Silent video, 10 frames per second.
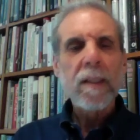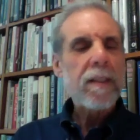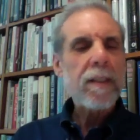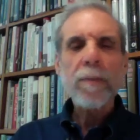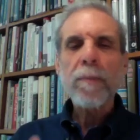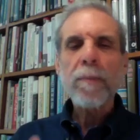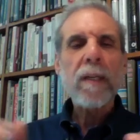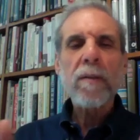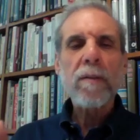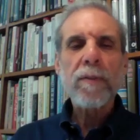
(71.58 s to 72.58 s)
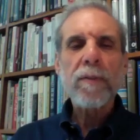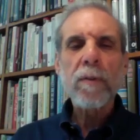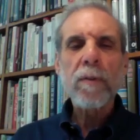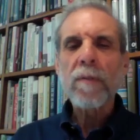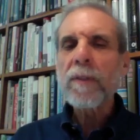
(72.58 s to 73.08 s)
Doesn't matter if you're
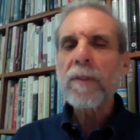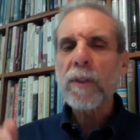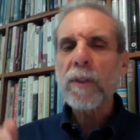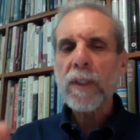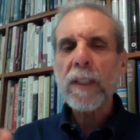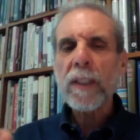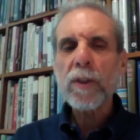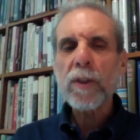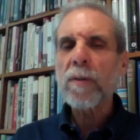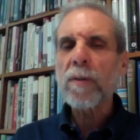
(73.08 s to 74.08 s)
doing a visualization